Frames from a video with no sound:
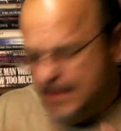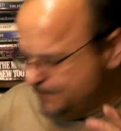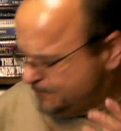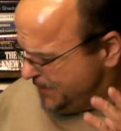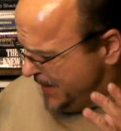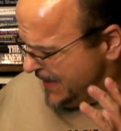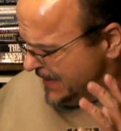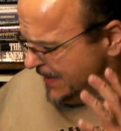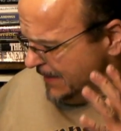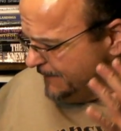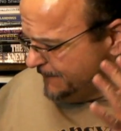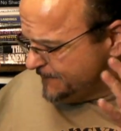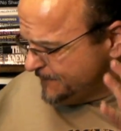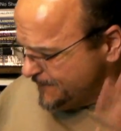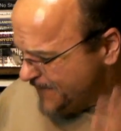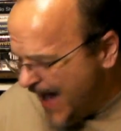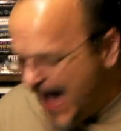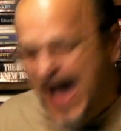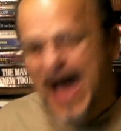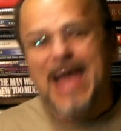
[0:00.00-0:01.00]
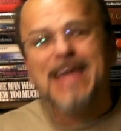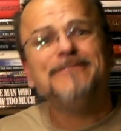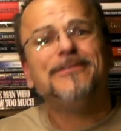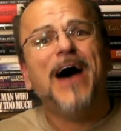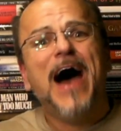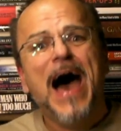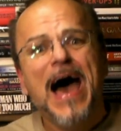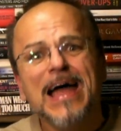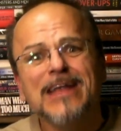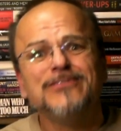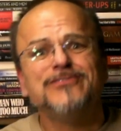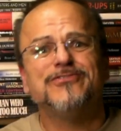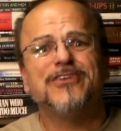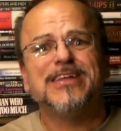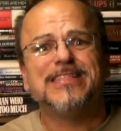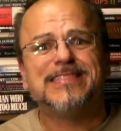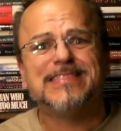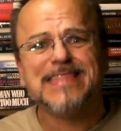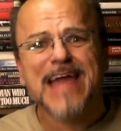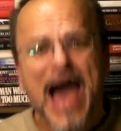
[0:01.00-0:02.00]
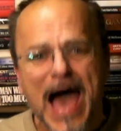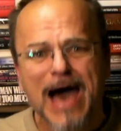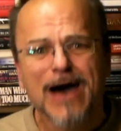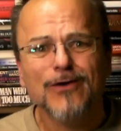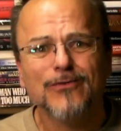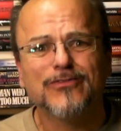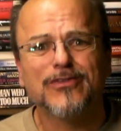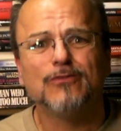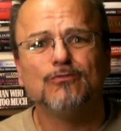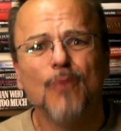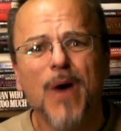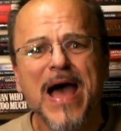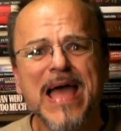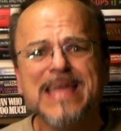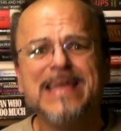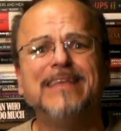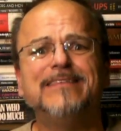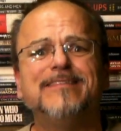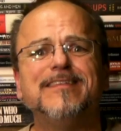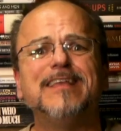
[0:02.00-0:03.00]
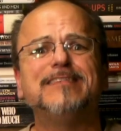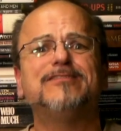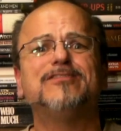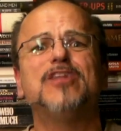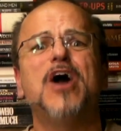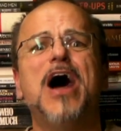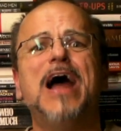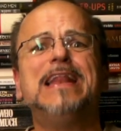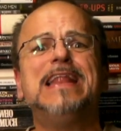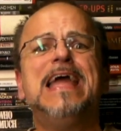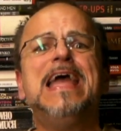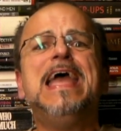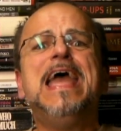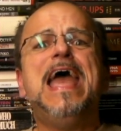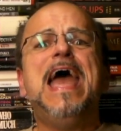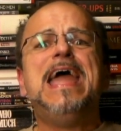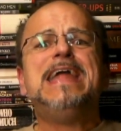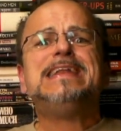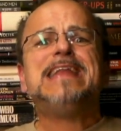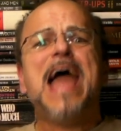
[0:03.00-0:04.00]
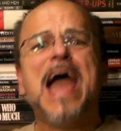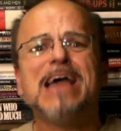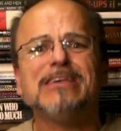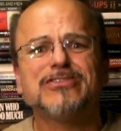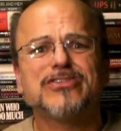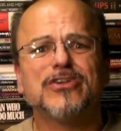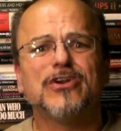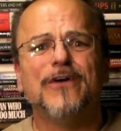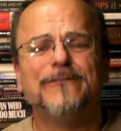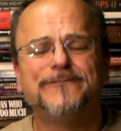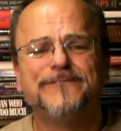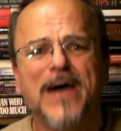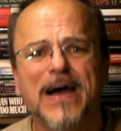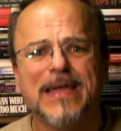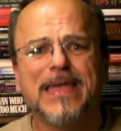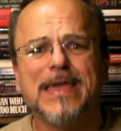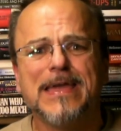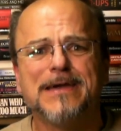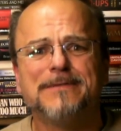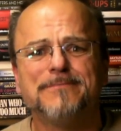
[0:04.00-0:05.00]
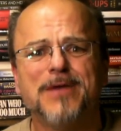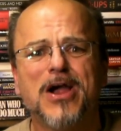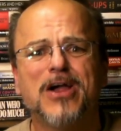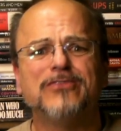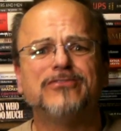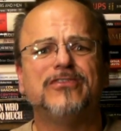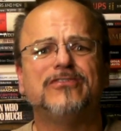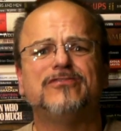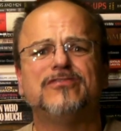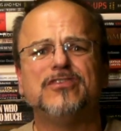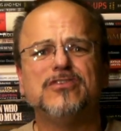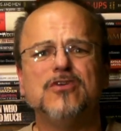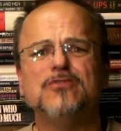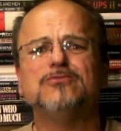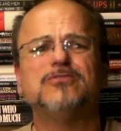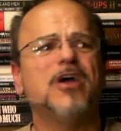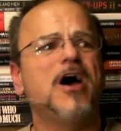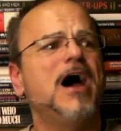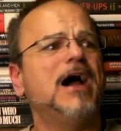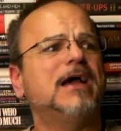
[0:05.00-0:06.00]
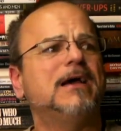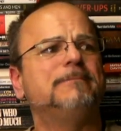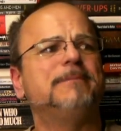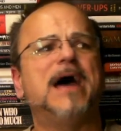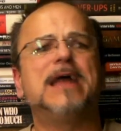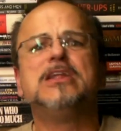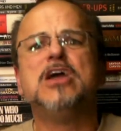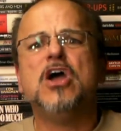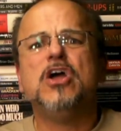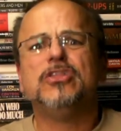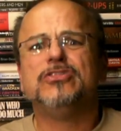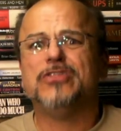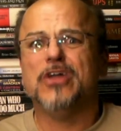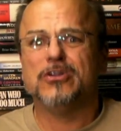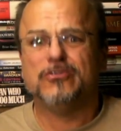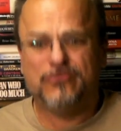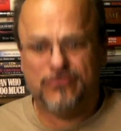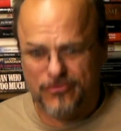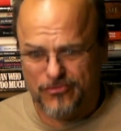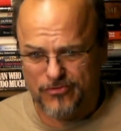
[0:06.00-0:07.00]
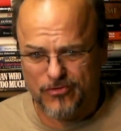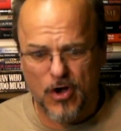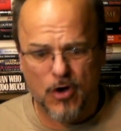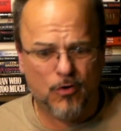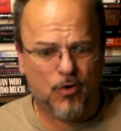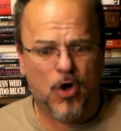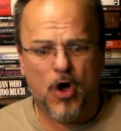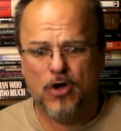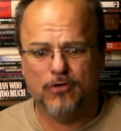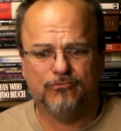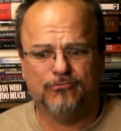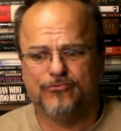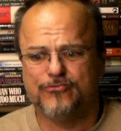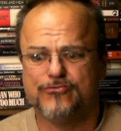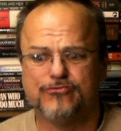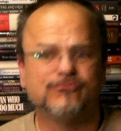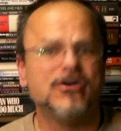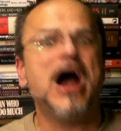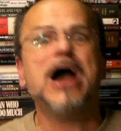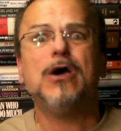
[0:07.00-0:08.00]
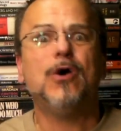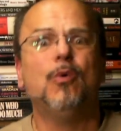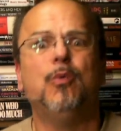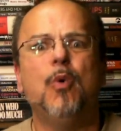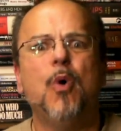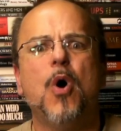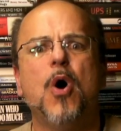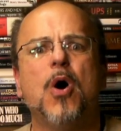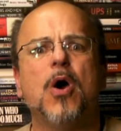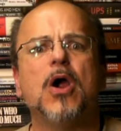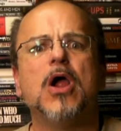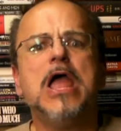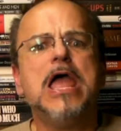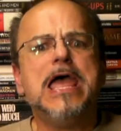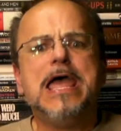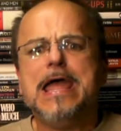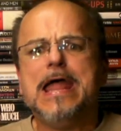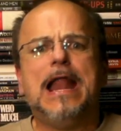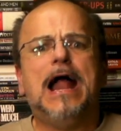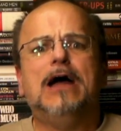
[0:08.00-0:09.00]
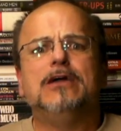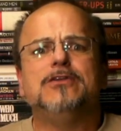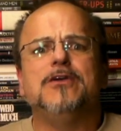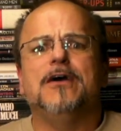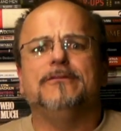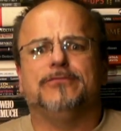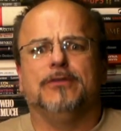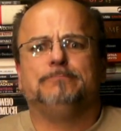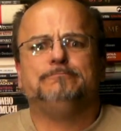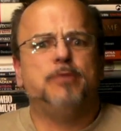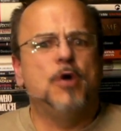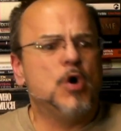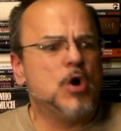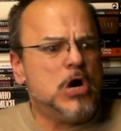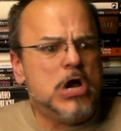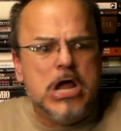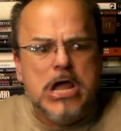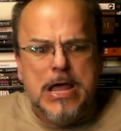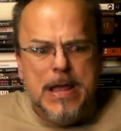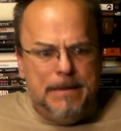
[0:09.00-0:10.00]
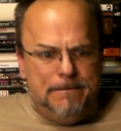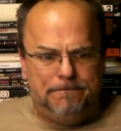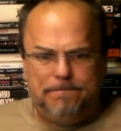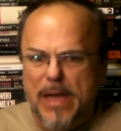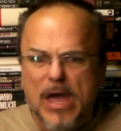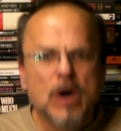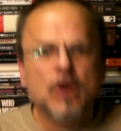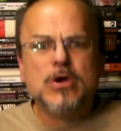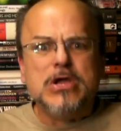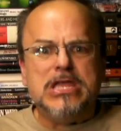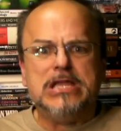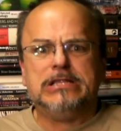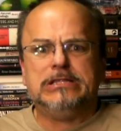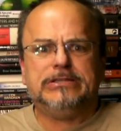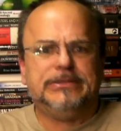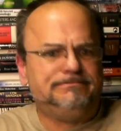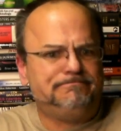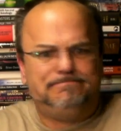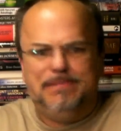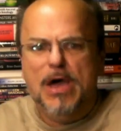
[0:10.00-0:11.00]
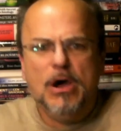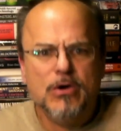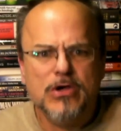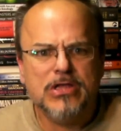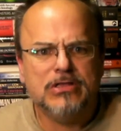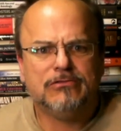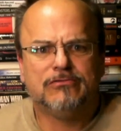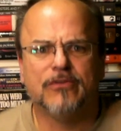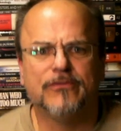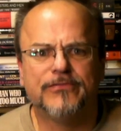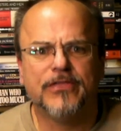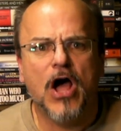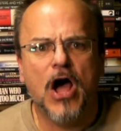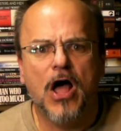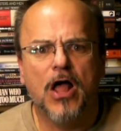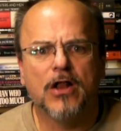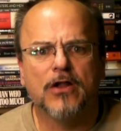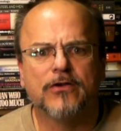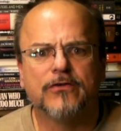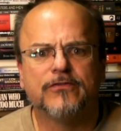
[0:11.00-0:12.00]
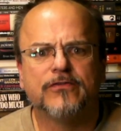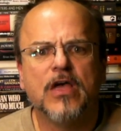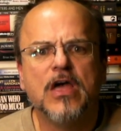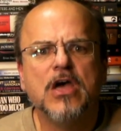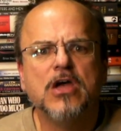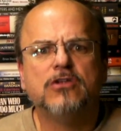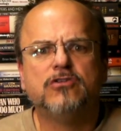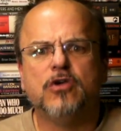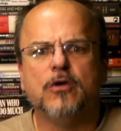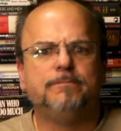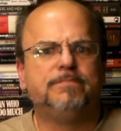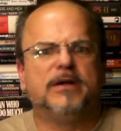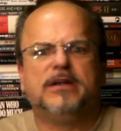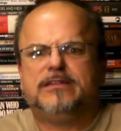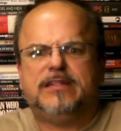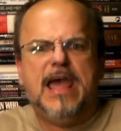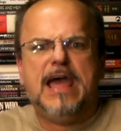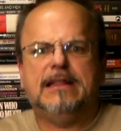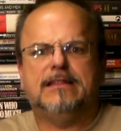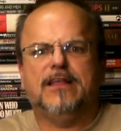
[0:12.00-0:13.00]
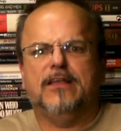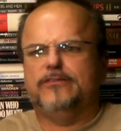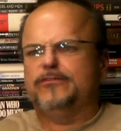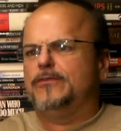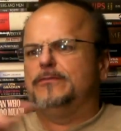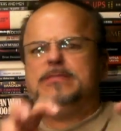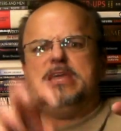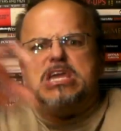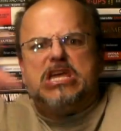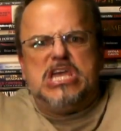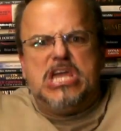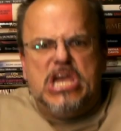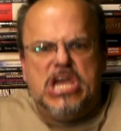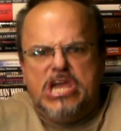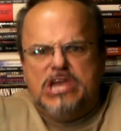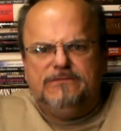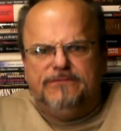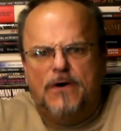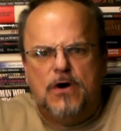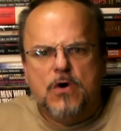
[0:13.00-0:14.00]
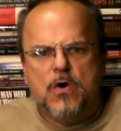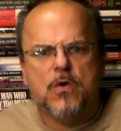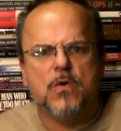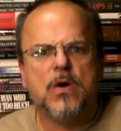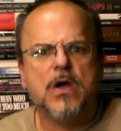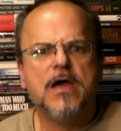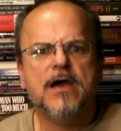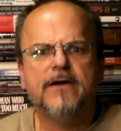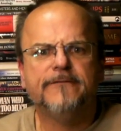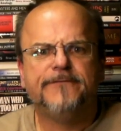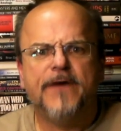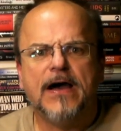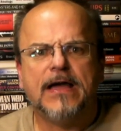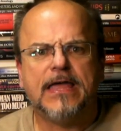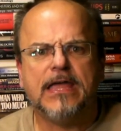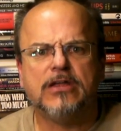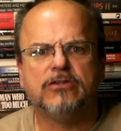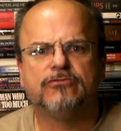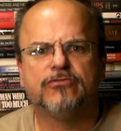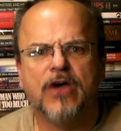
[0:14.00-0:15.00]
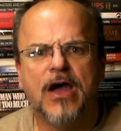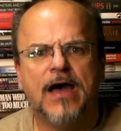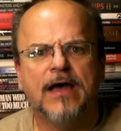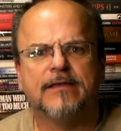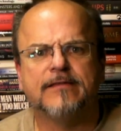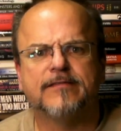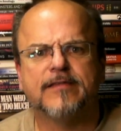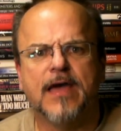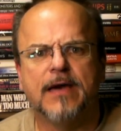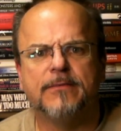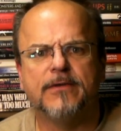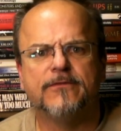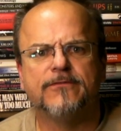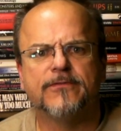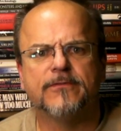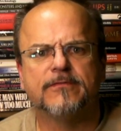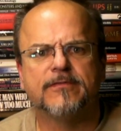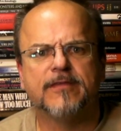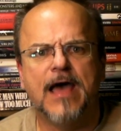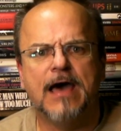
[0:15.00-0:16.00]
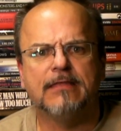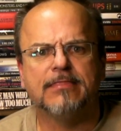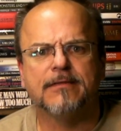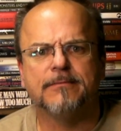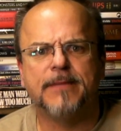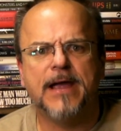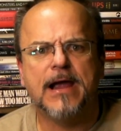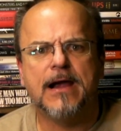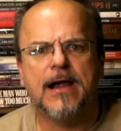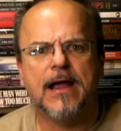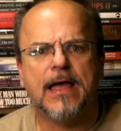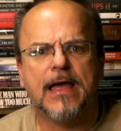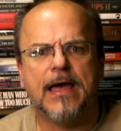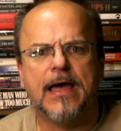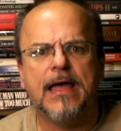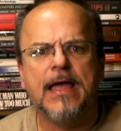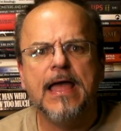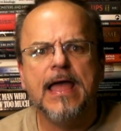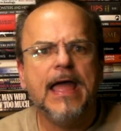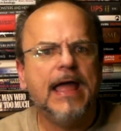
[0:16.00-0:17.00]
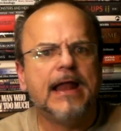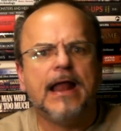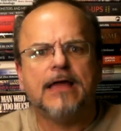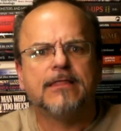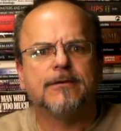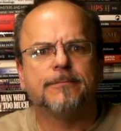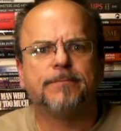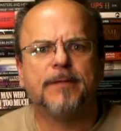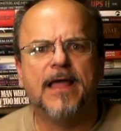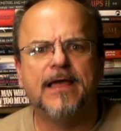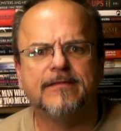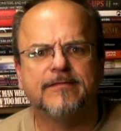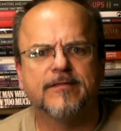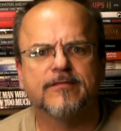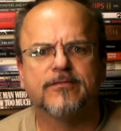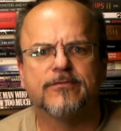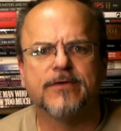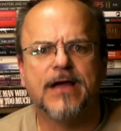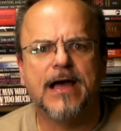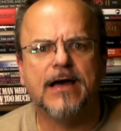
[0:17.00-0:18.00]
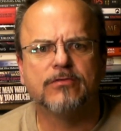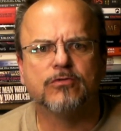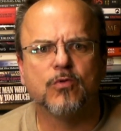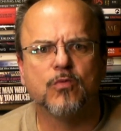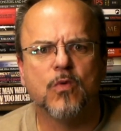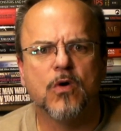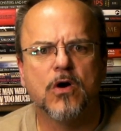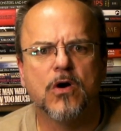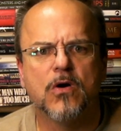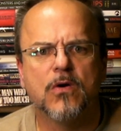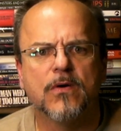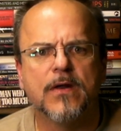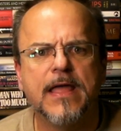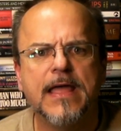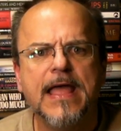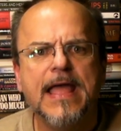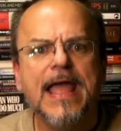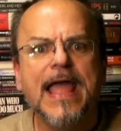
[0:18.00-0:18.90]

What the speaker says: But 500,000! Why is this not a national fucking emergency? You talk about the so-called drug war and how you have to pour billions and billions of dollars to protect us from the evil fucking drugs coming from South America and other places around the world.